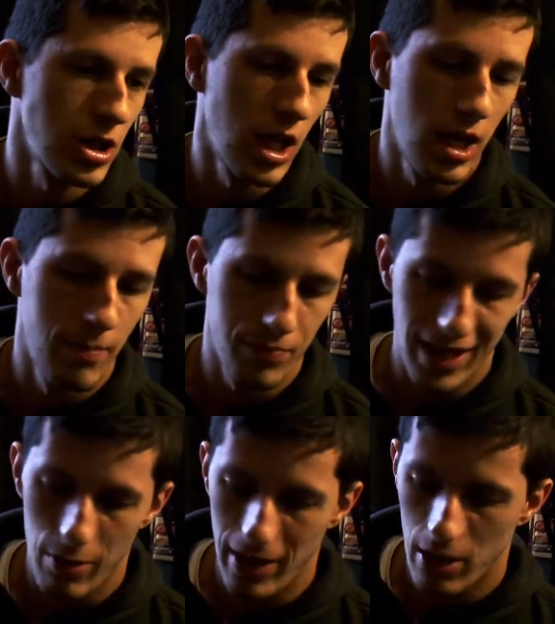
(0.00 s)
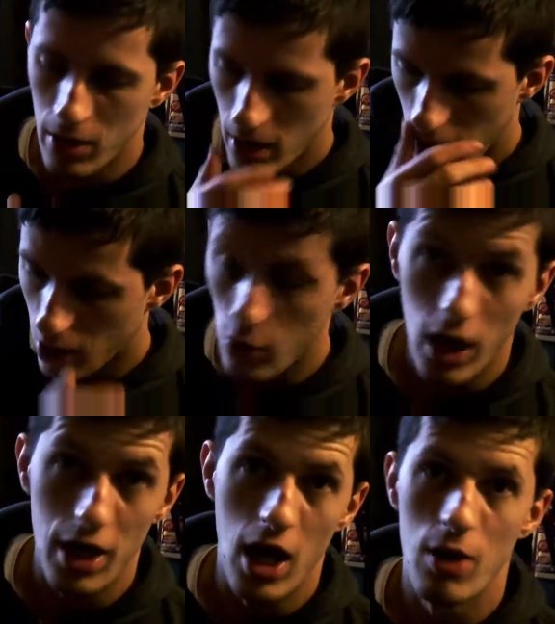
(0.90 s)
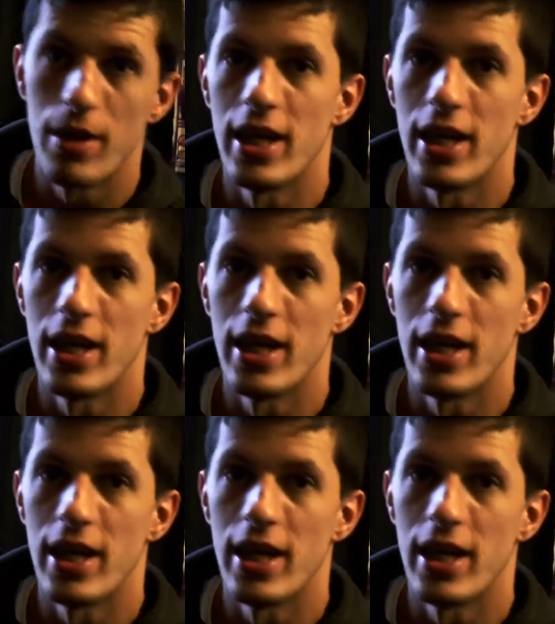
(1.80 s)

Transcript: that well. All I know